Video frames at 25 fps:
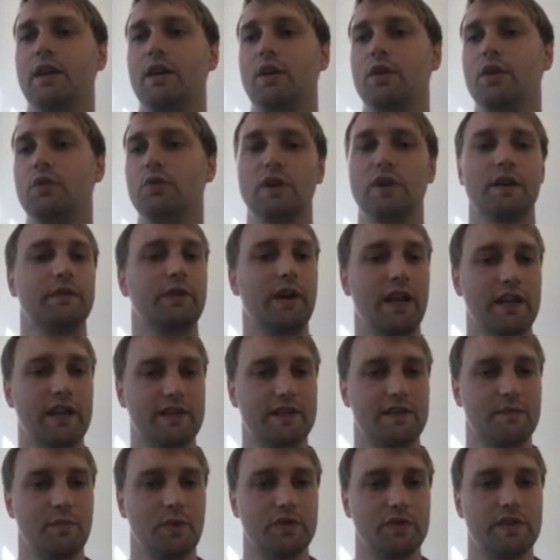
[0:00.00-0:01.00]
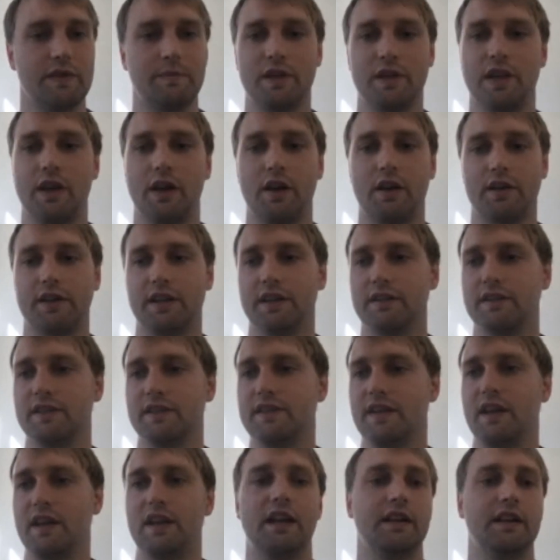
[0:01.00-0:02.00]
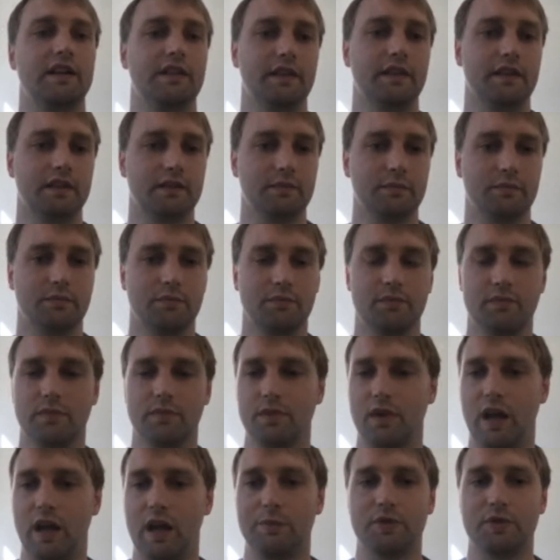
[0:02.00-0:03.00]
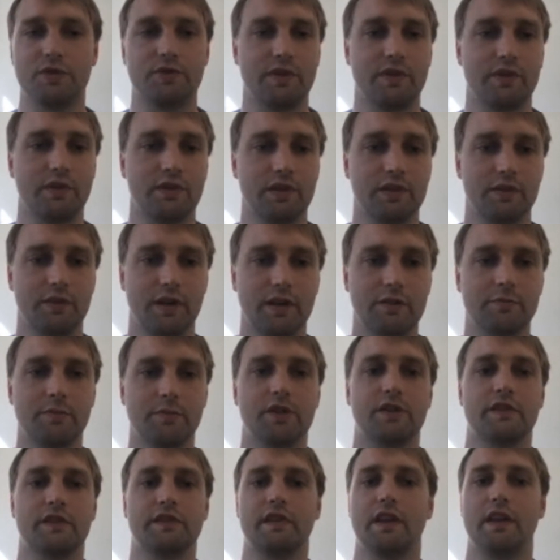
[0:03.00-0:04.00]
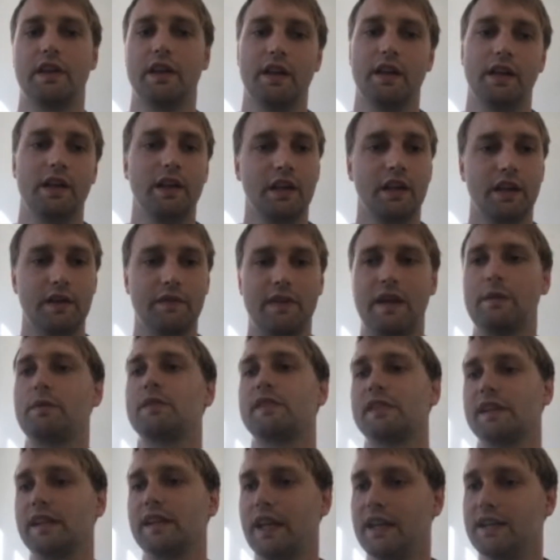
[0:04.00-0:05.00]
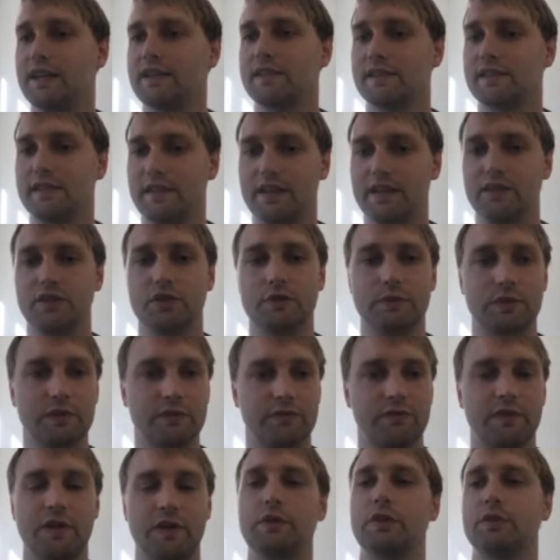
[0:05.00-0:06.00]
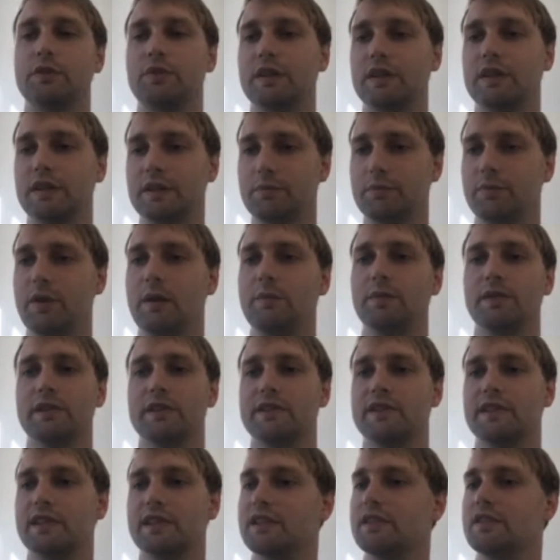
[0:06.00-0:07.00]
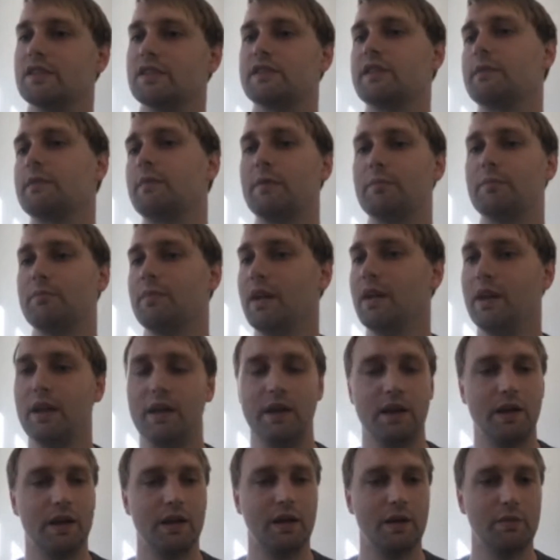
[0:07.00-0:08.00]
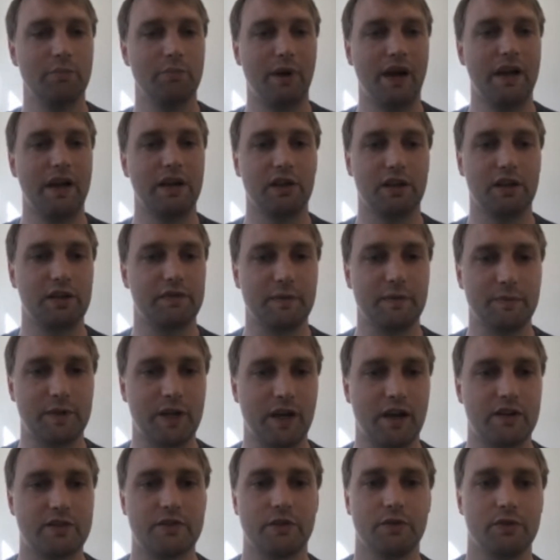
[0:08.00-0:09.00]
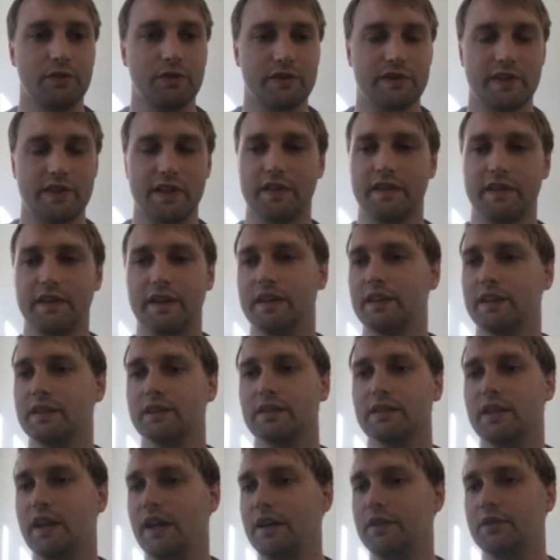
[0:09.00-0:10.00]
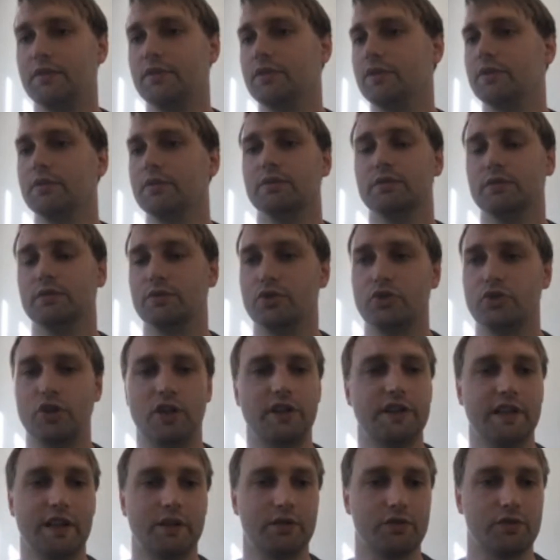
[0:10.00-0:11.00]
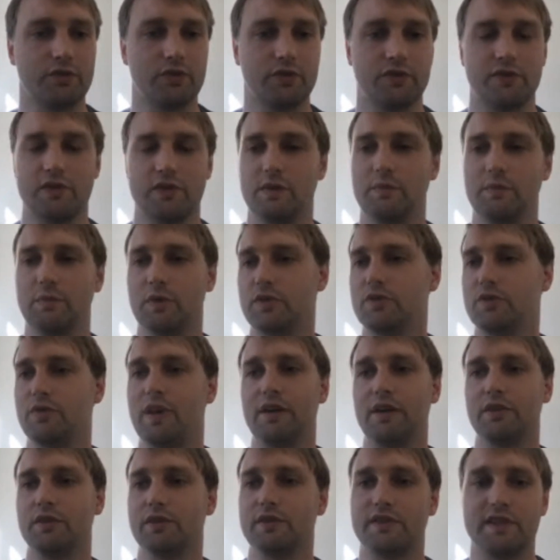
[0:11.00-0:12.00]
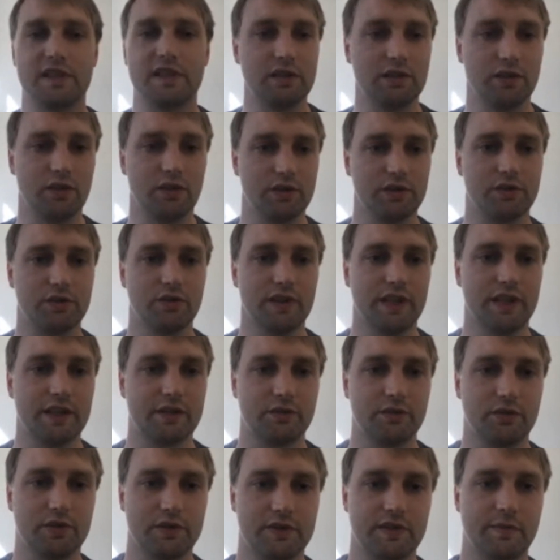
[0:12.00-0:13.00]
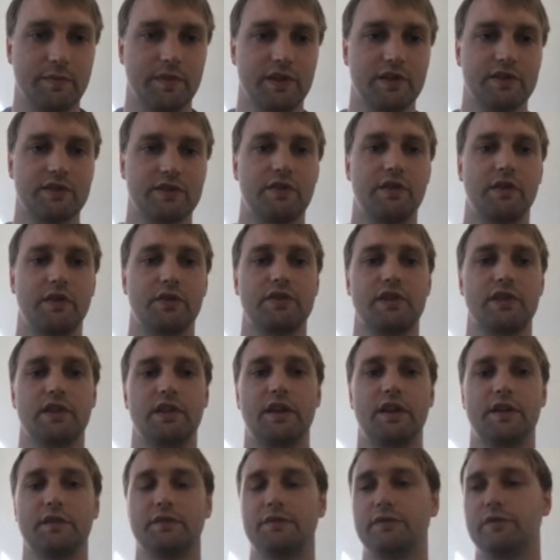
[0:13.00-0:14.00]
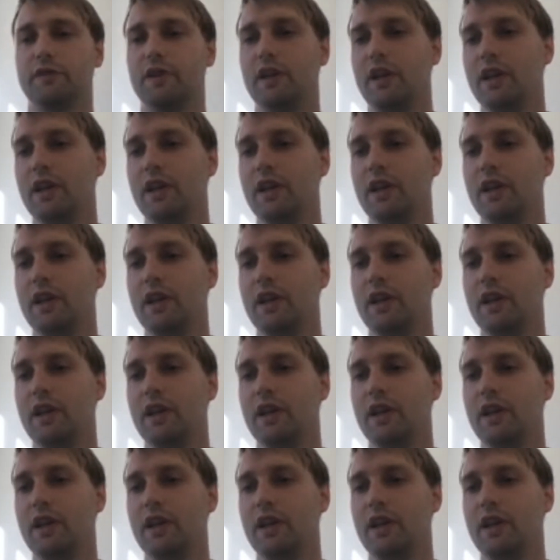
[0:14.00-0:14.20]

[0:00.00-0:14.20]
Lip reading: whoever has the most MKR can decide anything arbitrarily, right? Because if that was the case, then you would very quickly probably see just someone buy a lot of MKR tokens and then, I don't know, shut down the system or try to steal all the collateral or something. So there's a lot of,